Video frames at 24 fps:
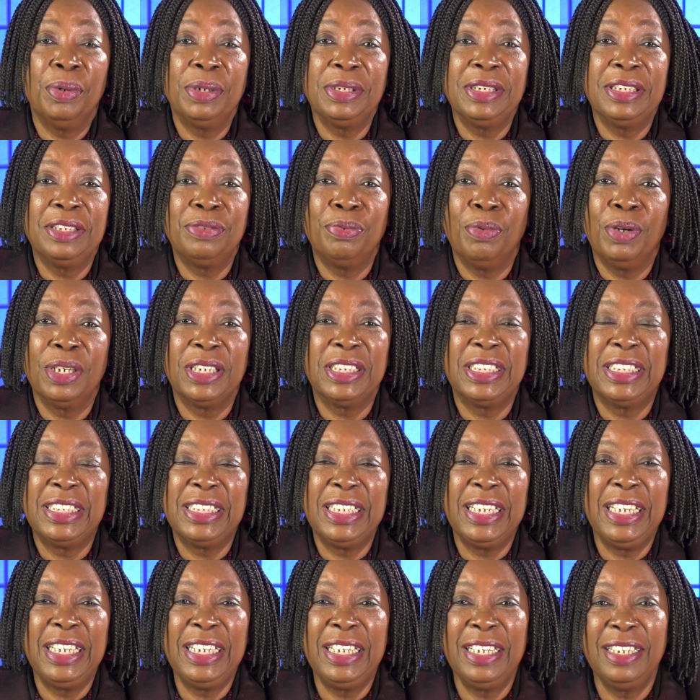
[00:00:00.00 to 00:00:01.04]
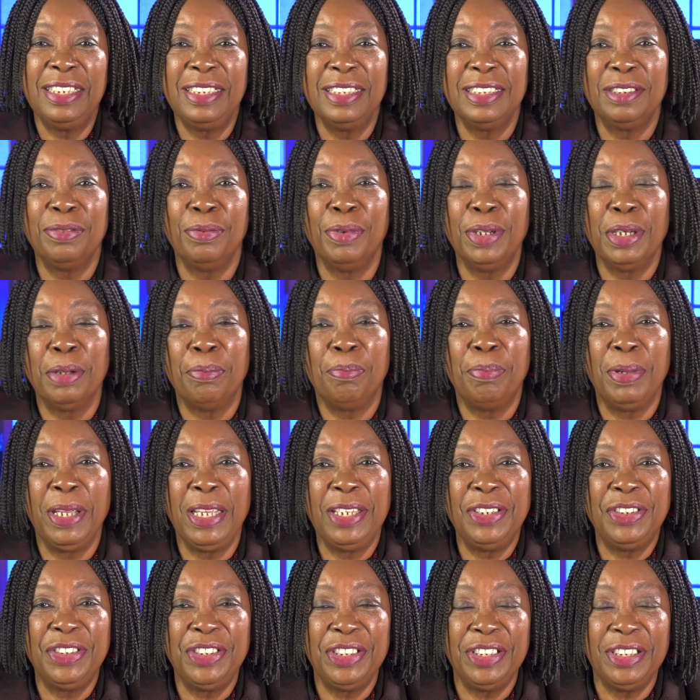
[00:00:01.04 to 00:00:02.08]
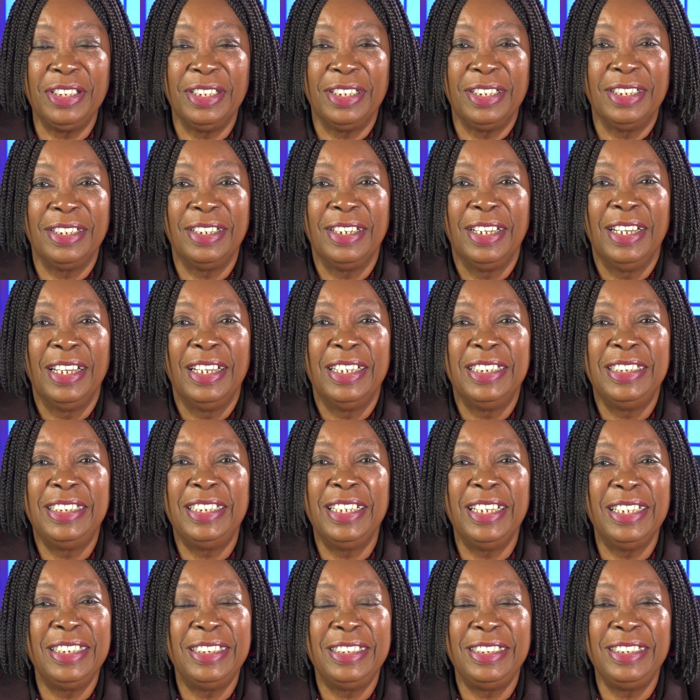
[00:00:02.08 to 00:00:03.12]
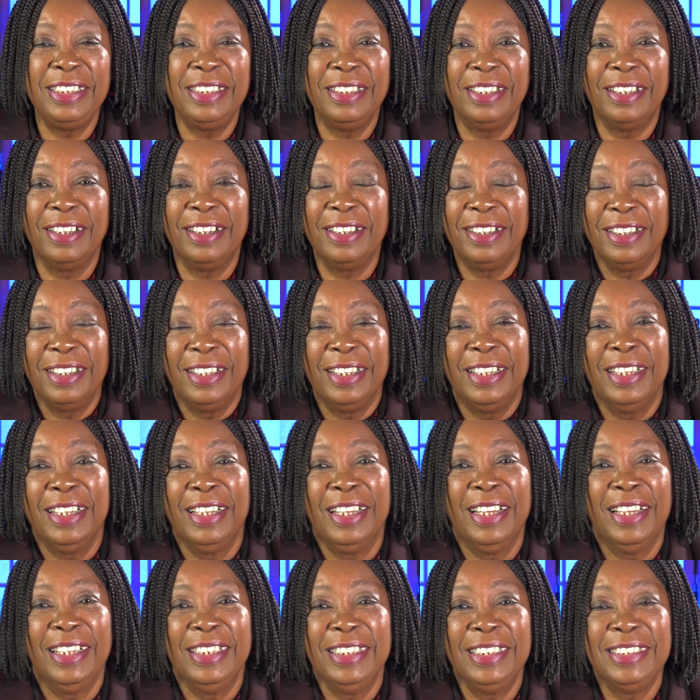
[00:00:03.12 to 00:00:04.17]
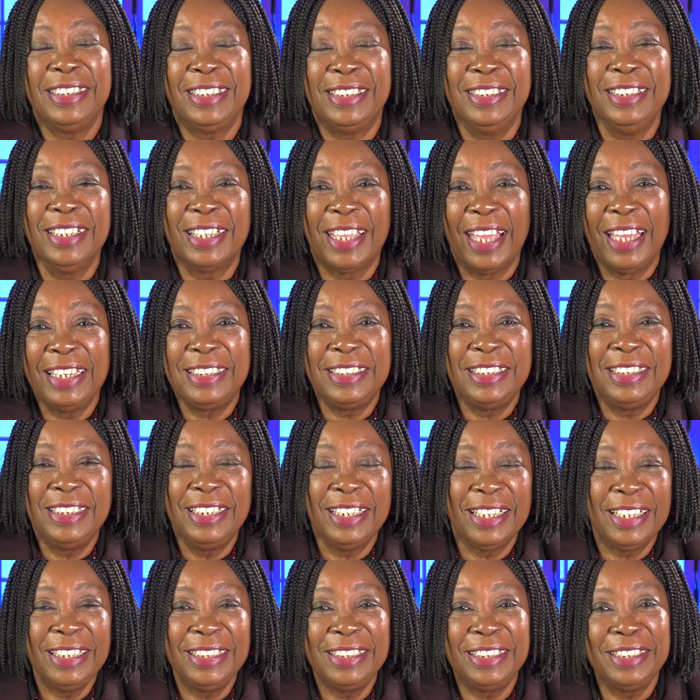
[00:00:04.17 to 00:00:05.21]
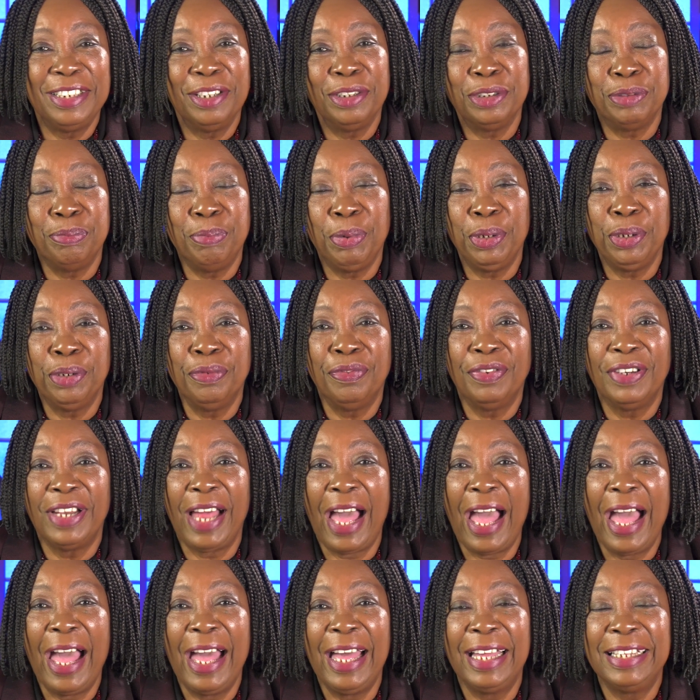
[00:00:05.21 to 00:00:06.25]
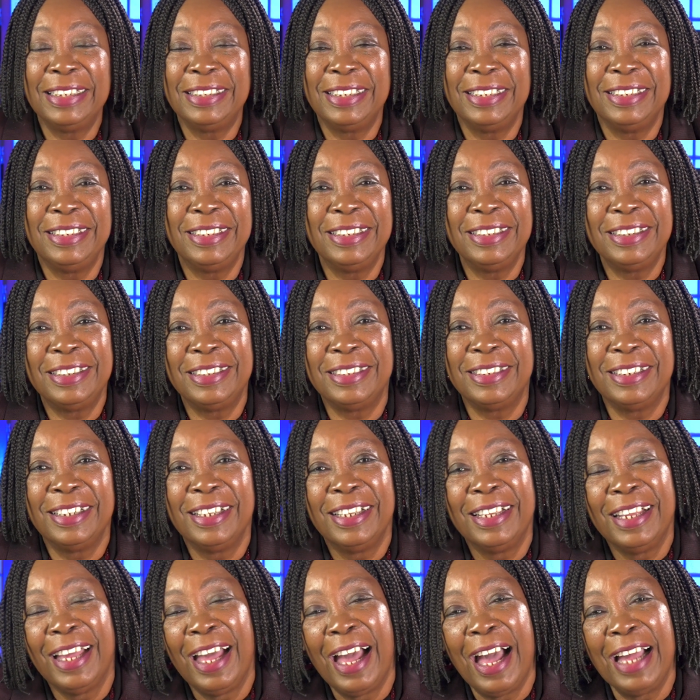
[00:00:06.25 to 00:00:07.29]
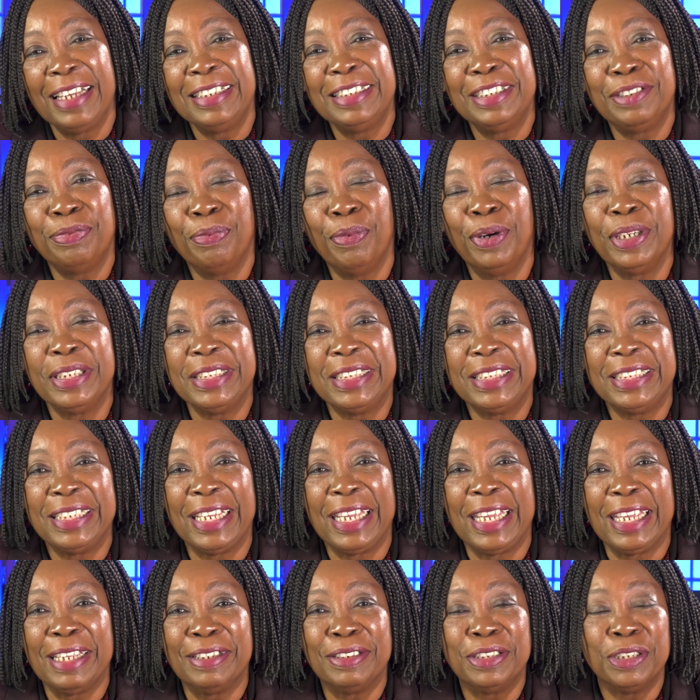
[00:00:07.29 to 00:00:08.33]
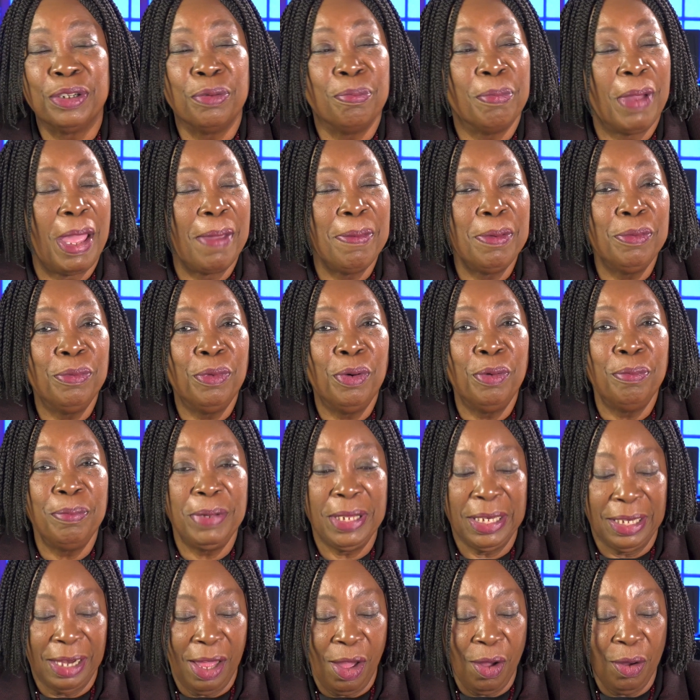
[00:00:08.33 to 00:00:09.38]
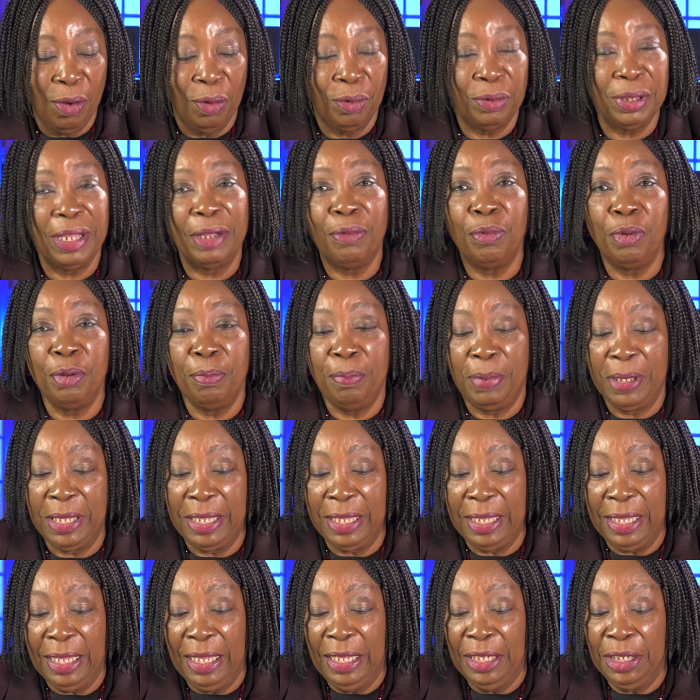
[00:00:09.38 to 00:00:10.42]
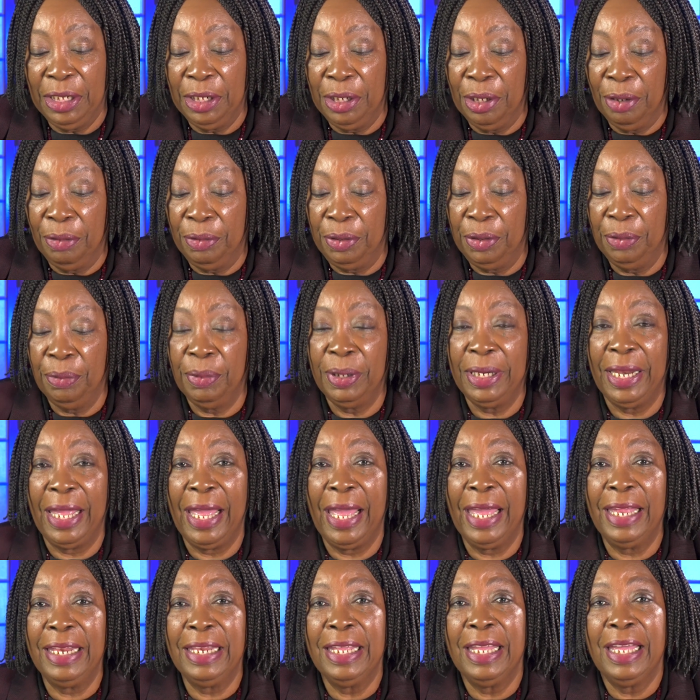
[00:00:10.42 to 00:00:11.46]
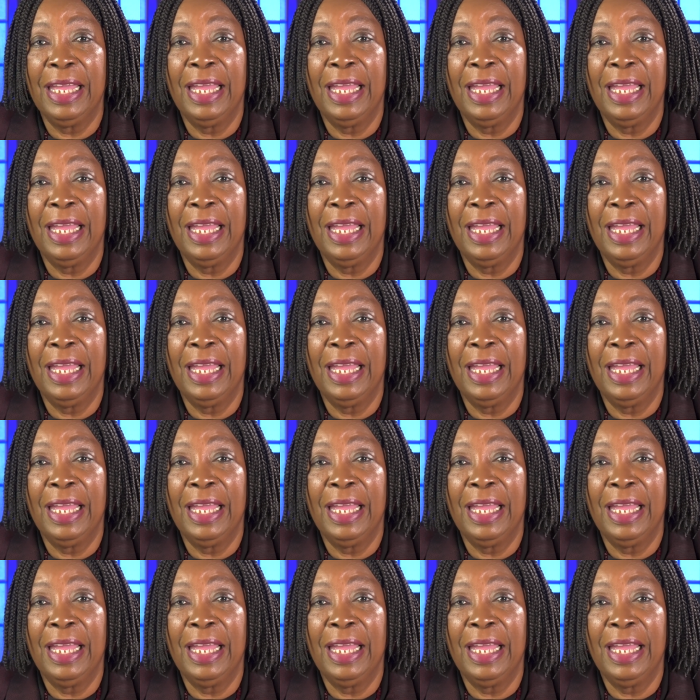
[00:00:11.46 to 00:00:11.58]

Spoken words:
I just want to see you, just want to pinch you, or touch you, or just look at you, look into those beautiful eyes, and I just want to see you. So maybe it won't be long that we'll be, you know, doing that.